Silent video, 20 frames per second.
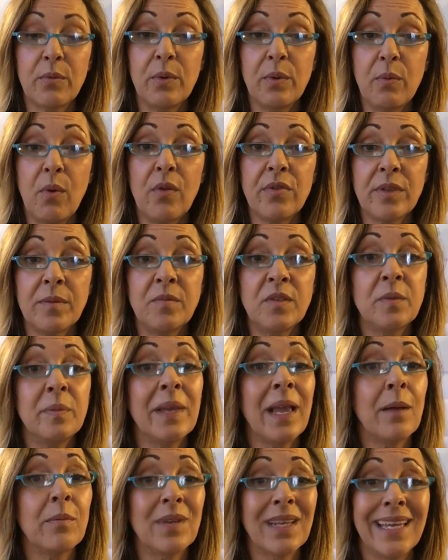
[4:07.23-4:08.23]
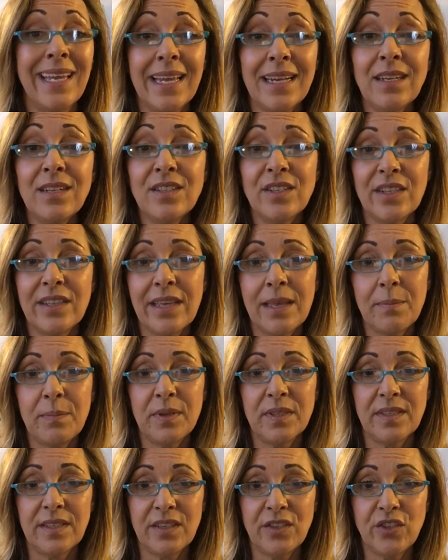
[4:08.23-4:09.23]
We want them to be able to get into their
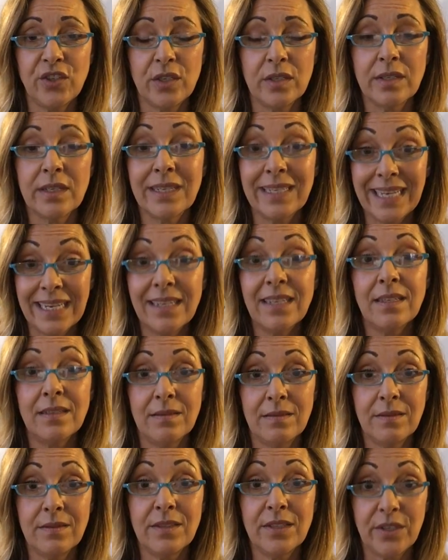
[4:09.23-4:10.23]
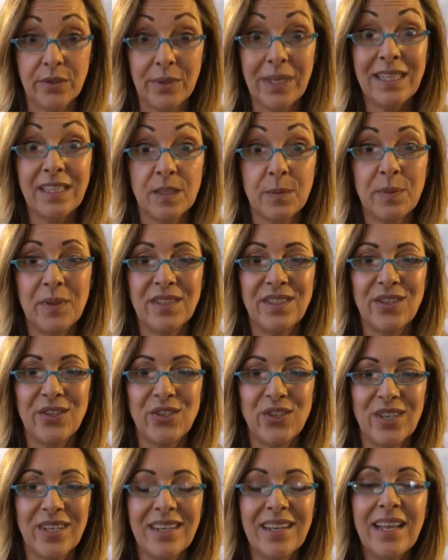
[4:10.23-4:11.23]
position, get into its
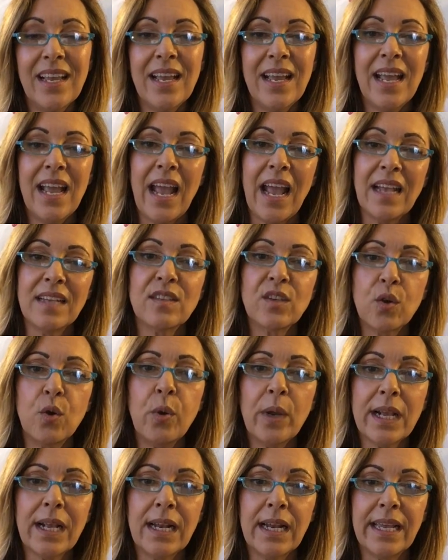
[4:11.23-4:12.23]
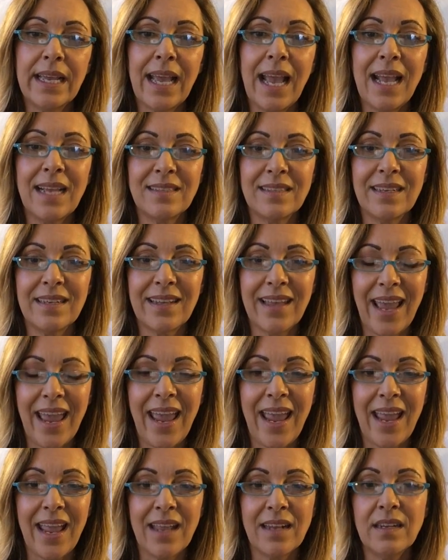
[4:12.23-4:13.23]
position as quickly as it
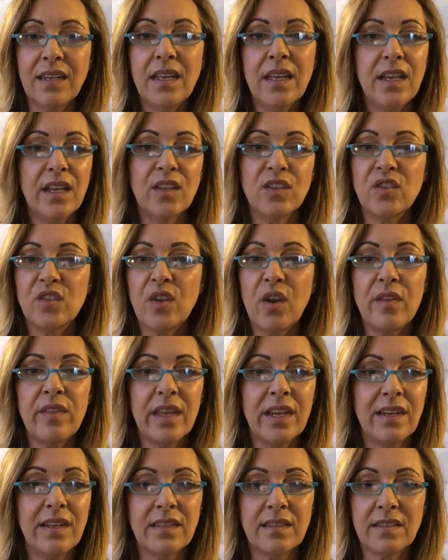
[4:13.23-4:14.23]
can, so that